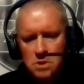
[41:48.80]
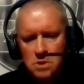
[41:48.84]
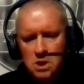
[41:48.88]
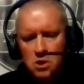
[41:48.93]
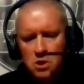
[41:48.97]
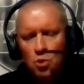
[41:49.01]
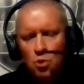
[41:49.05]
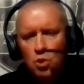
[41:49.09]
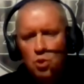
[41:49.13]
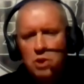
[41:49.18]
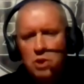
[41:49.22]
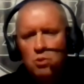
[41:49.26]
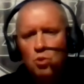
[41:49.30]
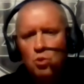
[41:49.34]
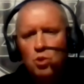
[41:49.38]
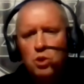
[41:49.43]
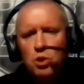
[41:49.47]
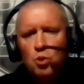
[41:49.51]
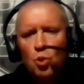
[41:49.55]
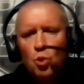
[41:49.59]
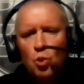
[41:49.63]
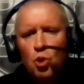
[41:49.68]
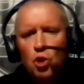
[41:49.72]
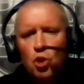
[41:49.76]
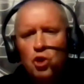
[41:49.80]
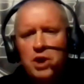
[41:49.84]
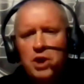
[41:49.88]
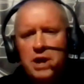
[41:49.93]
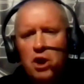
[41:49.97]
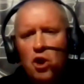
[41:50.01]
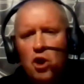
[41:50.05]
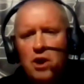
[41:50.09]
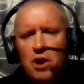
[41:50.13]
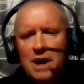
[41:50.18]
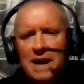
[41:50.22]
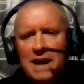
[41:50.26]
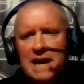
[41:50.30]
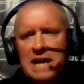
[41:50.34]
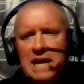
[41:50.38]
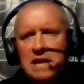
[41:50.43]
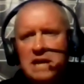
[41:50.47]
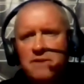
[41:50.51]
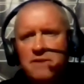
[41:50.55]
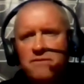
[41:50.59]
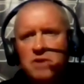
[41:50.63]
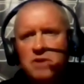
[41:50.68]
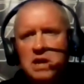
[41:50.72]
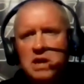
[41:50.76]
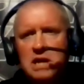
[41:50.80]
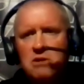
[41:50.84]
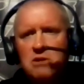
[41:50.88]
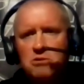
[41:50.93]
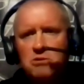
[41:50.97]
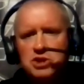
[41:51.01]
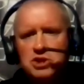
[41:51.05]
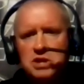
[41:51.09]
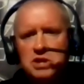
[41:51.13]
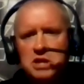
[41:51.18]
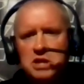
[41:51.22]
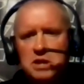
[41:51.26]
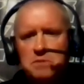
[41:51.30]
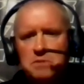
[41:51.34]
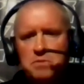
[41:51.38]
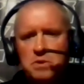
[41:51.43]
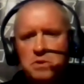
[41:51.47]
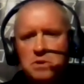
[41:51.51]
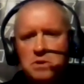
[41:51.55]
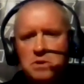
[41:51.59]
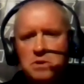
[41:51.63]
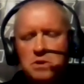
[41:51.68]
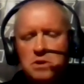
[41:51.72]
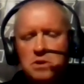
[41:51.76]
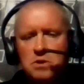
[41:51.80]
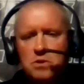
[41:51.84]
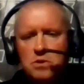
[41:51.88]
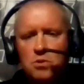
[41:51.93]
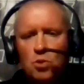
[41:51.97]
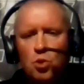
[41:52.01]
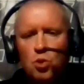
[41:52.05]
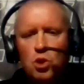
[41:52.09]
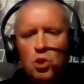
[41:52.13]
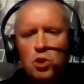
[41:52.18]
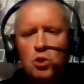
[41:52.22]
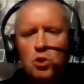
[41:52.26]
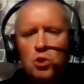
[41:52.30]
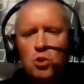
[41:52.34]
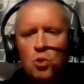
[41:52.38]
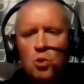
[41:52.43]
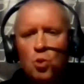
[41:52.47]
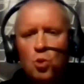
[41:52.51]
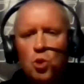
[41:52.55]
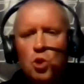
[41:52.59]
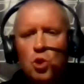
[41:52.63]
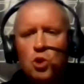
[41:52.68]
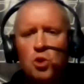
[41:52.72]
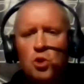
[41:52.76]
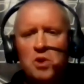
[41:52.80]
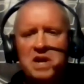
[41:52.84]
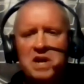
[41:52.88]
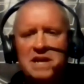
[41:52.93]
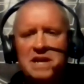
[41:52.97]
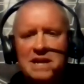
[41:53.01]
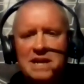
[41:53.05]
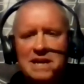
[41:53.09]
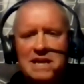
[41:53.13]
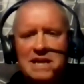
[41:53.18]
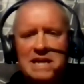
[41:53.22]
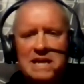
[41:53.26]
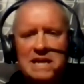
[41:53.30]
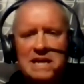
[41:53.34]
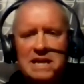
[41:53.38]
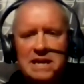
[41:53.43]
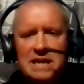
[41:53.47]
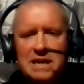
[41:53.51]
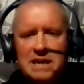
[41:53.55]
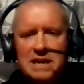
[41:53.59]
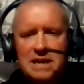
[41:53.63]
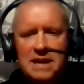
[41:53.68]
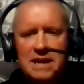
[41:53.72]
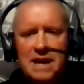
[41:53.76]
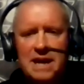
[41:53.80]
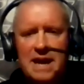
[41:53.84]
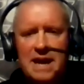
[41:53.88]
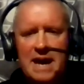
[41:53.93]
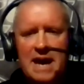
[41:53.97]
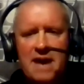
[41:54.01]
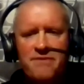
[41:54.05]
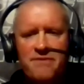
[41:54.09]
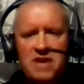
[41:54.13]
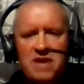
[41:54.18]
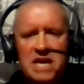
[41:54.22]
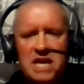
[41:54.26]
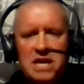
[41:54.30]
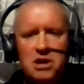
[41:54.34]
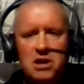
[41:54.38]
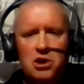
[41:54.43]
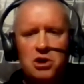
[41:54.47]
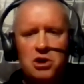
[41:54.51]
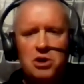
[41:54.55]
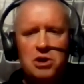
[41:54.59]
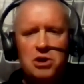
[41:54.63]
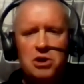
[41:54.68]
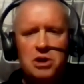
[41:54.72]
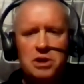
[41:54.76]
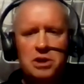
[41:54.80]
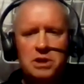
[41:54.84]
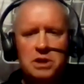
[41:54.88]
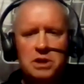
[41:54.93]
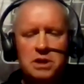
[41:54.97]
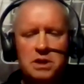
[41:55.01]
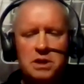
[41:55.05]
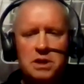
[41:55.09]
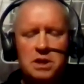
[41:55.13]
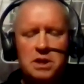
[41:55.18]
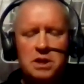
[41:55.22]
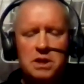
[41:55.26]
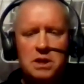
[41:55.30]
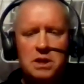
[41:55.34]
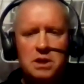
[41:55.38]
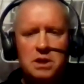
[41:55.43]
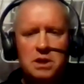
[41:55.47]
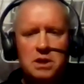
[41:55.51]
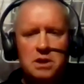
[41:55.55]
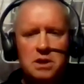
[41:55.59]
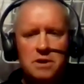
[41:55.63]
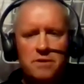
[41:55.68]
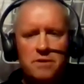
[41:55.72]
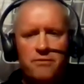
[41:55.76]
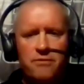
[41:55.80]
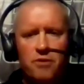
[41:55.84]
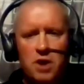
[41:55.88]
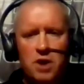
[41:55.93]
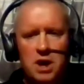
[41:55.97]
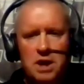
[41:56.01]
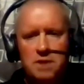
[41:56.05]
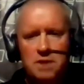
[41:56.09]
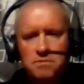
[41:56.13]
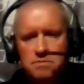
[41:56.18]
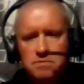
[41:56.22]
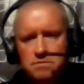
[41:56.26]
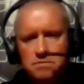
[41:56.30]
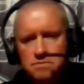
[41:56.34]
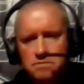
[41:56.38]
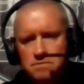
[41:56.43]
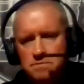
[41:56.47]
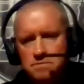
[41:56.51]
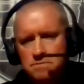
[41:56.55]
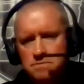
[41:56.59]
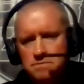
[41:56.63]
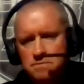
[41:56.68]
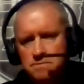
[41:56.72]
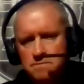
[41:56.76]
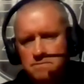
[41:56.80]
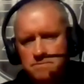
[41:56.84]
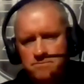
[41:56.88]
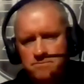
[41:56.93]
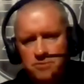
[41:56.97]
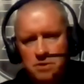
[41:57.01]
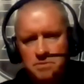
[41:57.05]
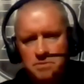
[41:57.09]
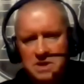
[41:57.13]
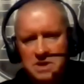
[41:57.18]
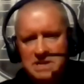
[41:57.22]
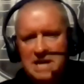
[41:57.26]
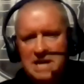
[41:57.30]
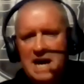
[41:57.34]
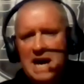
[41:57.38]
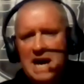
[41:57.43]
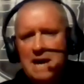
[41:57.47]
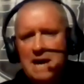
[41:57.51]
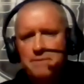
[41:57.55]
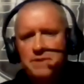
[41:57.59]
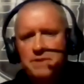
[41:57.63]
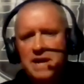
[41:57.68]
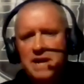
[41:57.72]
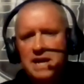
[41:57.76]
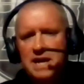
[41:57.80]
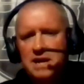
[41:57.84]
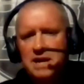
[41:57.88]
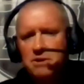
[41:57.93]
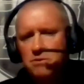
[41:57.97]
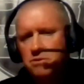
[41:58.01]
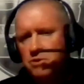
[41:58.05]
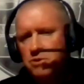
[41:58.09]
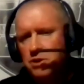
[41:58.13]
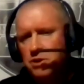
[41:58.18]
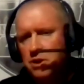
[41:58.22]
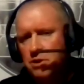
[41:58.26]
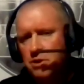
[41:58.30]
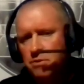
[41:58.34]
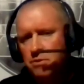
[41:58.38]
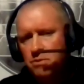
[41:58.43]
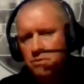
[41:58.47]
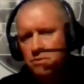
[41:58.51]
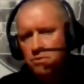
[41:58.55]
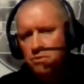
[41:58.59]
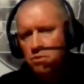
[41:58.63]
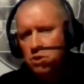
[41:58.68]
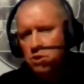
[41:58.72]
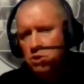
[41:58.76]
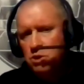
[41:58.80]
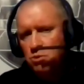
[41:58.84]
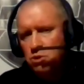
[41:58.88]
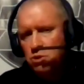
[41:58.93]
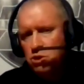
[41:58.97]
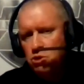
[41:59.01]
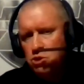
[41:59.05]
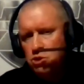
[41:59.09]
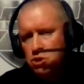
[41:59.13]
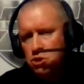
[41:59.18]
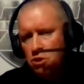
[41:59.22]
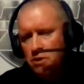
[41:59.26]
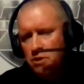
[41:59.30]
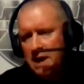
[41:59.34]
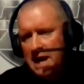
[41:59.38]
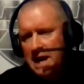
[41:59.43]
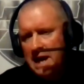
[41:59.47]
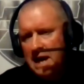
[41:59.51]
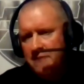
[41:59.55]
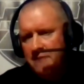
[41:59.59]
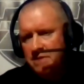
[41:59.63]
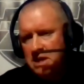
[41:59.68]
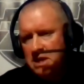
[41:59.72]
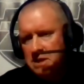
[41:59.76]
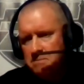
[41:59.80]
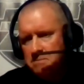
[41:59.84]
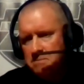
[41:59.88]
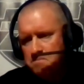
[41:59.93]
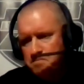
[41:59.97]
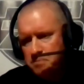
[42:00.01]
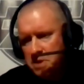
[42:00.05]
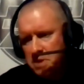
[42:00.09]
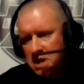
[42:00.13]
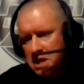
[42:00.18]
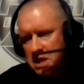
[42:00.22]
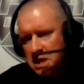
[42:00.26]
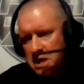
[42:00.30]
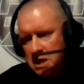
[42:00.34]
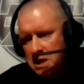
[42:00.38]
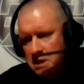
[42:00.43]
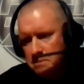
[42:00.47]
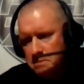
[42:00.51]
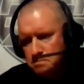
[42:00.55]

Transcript: when we're in our lane of leadership, we're going to lean heavy on from the top down. You know, when you start having the